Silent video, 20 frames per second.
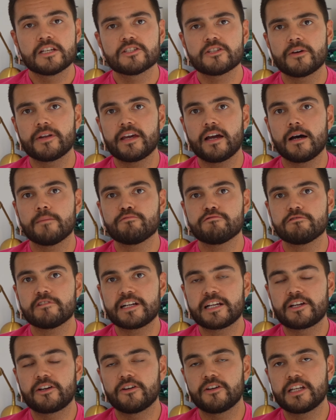so they are
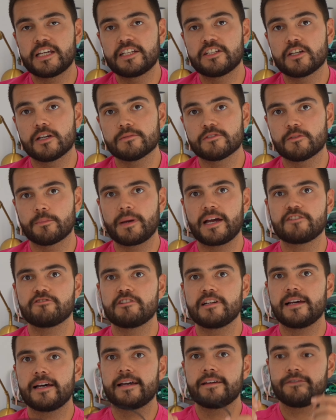pretty good in terms of
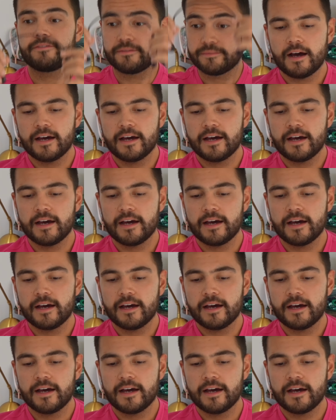battery life.